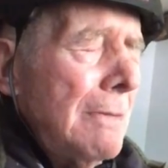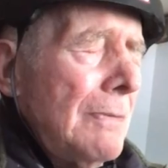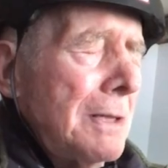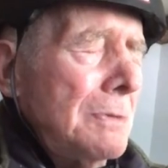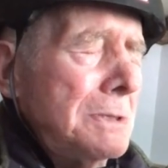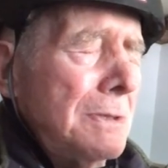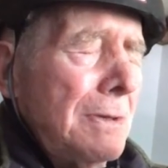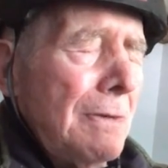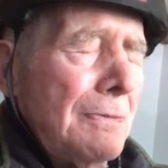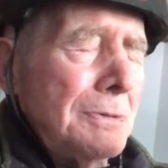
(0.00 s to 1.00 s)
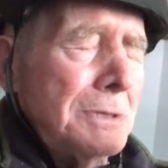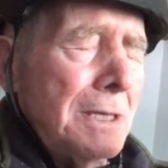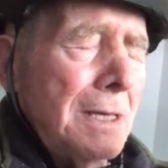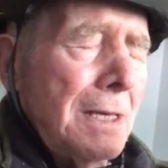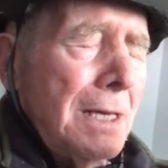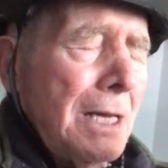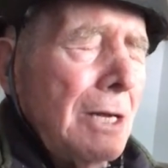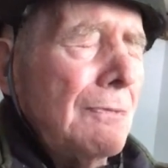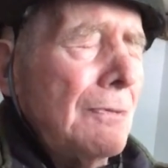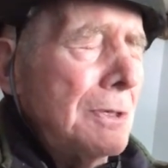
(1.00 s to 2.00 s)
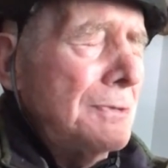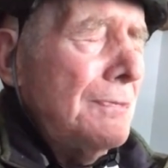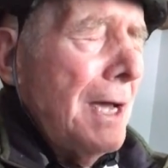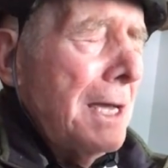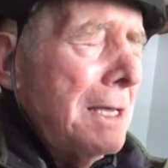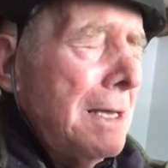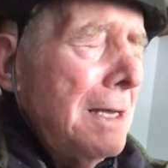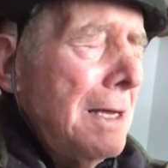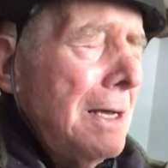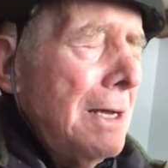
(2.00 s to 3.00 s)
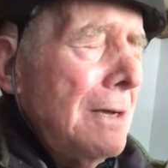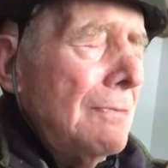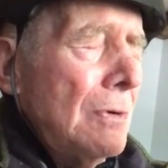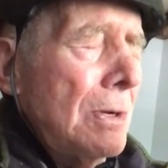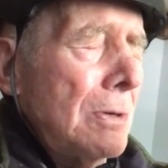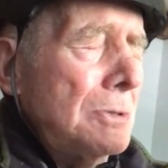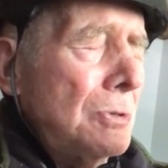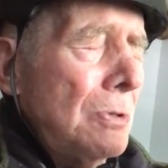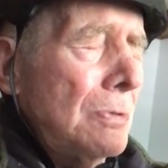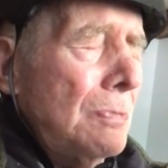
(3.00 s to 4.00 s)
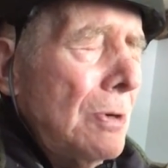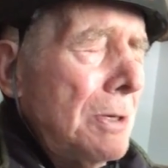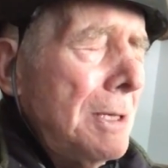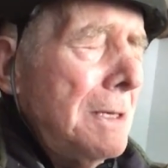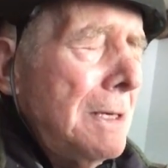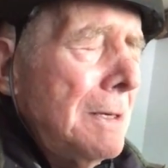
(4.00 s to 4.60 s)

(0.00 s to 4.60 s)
In fact, it was a Air Force FAC, forward air controller, brought it in.